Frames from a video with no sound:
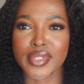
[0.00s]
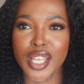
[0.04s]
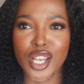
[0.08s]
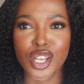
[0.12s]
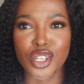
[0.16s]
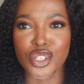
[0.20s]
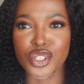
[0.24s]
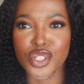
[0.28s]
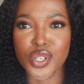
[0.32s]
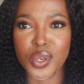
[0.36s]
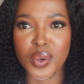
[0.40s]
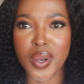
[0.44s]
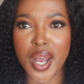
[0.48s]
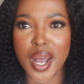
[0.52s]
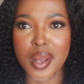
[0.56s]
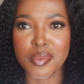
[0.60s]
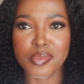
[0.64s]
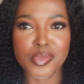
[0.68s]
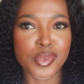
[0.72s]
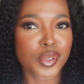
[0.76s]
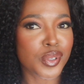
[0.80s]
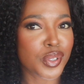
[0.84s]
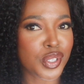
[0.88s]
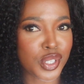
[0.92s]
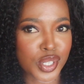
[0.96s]
and show
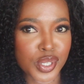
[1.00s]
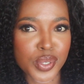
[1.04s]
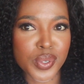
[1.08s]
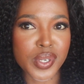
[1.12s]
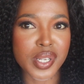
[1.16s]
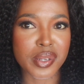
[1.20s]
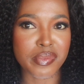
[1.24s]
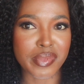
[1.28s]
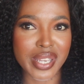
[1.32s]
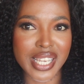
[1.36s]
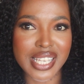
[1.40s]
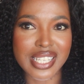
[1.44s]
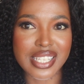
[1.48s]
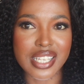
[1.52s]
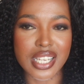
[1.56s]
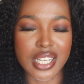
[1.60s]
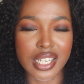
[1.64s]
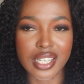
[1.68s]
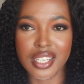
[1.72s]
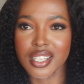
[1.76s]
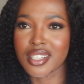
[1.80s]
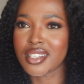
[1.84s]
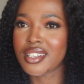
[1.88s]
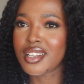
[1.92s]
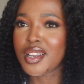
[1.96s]
up. You still look amazing.
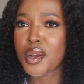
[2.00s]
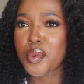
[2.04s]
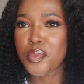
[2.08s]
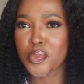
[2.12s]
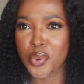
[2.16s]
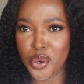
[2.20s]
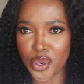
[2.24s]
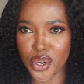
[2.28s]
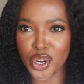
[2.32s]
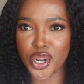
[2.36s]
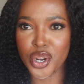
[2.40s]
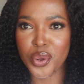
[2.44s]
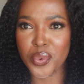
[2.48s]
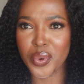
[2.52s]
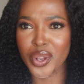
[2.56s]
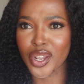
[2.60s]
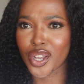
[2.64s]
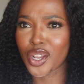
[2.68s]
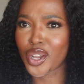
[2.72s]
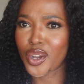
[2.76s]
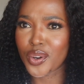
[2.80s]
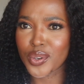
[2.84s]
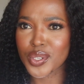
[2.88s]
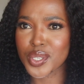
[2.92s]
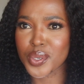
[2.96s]
Put on a
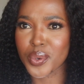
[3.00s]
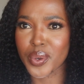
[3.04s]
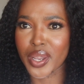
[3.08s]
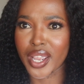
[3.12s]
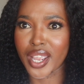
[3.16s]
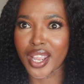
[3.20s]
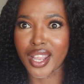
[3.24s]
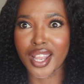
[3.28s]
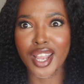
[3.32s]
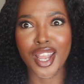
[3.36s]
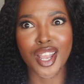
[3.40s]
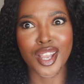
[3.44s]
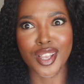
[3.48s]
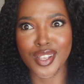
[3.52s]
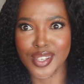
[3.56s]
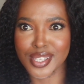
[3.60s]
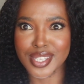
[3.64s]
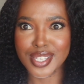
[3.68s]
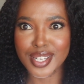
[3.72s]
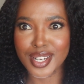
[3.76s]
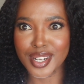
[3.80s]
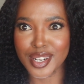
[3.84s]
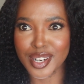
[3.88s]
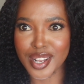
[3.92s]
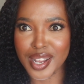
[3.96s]
wig, go to work, you
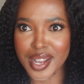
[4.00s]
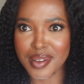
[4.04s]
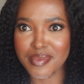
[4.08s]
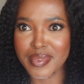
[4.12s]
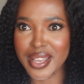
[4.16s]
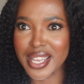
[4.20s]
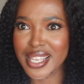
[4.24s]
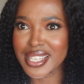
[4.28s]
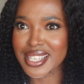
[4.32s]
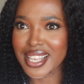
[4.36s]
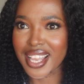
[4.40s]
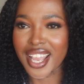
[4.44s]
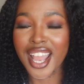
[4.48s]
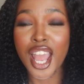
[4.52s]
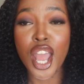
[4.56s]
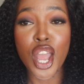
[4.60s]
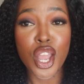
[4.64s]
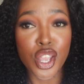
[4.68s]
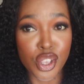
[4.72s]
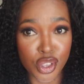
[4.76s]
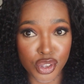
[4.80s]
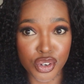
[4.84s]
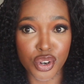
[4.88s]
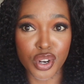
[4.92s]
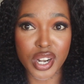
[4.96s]
still look amazing.
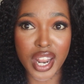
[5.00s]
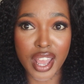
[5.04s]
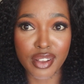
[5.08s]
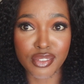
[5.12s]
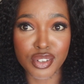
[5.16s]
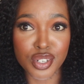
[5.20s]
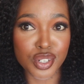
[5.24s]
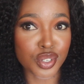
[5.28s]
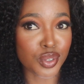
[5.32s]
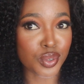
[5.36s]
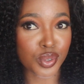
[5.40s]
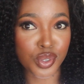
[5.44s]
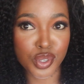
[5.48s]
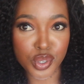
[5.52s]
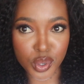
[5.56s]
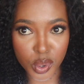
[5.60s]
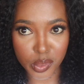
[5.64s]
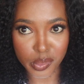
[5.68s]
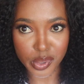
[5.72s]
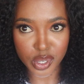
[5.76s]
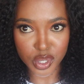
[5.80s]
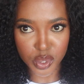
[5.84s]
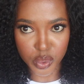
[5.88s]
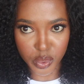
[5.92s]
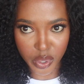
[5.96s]
You don't have to do so
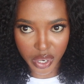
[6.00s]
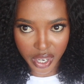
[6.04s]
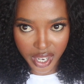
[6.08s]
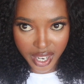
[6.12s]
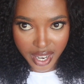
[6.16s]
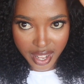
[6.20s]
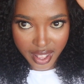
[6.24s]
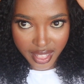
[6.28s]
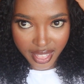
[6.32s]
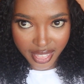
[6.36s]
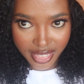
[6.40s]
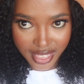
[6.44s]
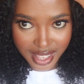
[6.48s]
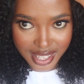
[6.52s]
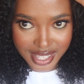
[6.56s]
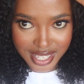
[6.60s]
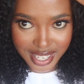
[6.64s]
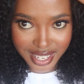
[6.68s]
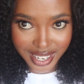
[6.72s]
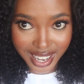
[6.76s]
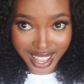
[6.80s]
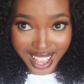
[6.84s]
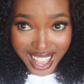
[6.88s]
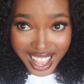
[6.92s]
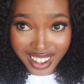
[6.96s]
much work. That's
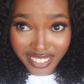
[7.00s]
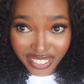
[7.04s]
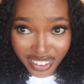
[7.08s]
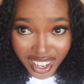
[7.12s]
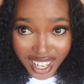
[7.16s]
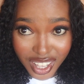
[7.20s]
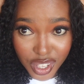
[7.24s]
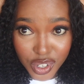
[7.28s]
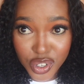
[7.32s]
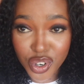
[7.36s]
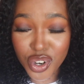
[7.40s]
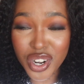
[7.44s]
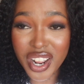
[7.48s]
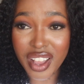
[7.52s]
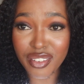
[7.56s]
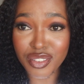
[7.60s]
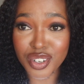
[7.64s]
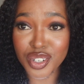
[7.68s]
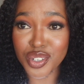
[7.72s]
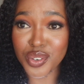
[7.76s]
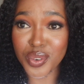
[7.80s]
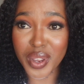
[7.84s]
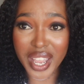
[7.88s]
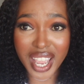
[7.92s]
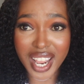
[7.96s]
it. In fact, you don't have to
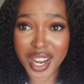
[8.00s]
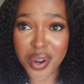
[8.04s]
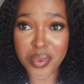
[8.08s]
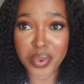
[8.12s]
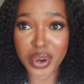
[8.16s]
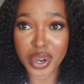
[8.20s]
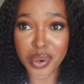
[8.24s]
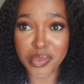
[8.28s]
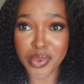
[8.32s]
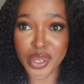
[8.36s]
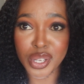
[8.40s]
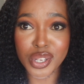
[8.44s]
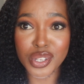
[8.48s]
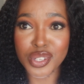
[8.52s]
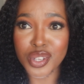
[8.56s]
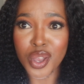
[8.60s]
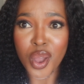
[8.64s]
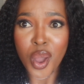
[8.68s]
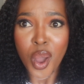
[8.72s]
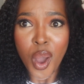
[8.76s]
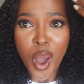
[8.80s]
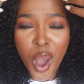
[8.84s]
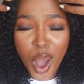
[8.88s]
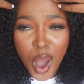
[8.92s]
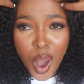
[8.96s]
do any work because
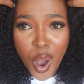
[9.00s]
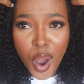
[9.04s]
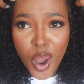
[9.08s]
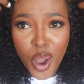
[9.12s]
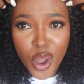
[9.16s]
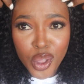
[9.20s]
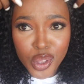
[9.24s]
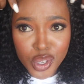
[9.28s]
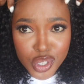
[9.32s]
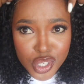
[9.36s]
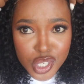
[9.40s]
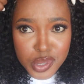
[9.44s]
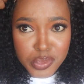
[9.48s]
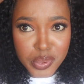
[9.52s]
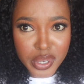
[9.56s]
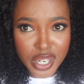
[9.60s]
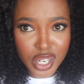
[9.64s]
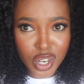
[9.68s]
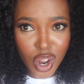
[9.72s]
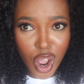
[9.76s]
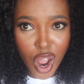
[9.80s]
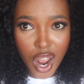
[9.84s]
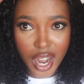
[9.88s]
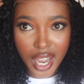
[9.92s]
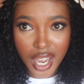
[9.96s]
you just put it
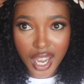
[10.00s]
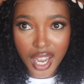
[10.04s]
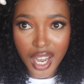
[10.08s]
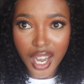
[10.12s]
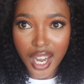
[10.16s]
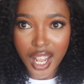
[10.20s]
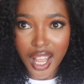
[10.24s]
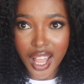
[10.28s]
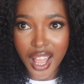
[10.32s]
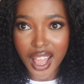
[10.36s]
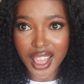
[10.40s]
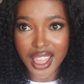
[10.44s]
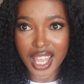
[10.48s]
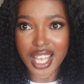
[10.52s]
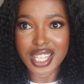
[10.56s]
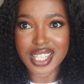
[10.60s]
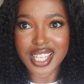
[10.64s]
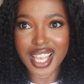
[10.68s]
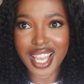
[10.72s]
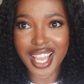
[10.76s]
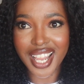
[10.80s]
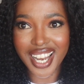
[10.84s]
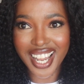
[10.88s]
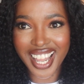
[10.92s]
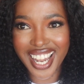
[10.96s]
on. That's
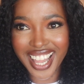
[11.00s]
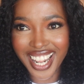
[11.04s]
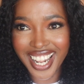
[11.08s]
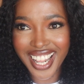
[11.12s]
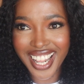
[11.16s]
it.